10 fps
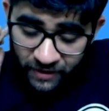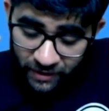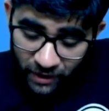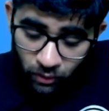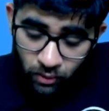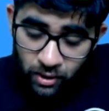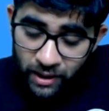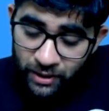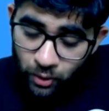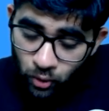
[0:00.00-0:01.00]
Now,
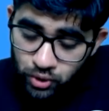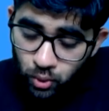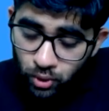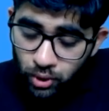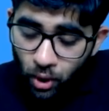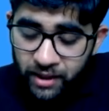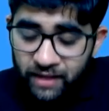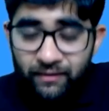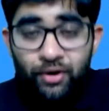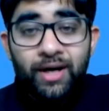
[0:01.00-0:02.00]
no suit not
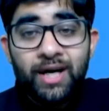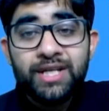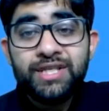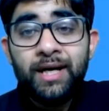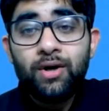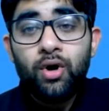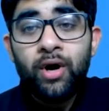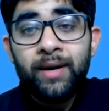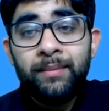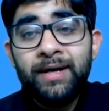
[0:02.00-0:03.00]
involving urgent
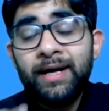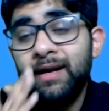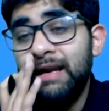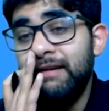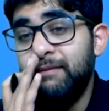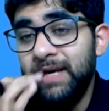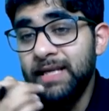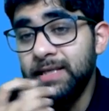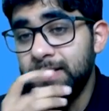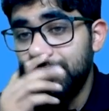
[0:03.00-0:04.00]
or immediate relief
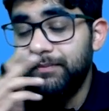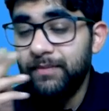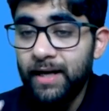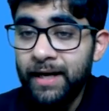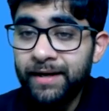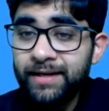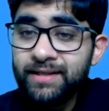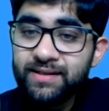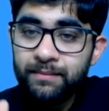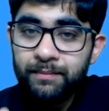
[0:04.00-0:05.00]
means it is a
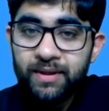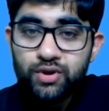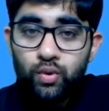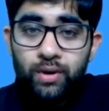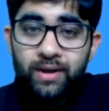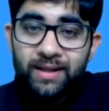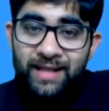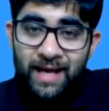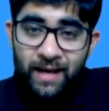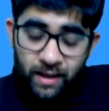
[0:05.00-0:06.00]
simple suit,
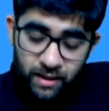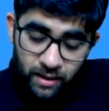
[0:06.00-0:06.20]
then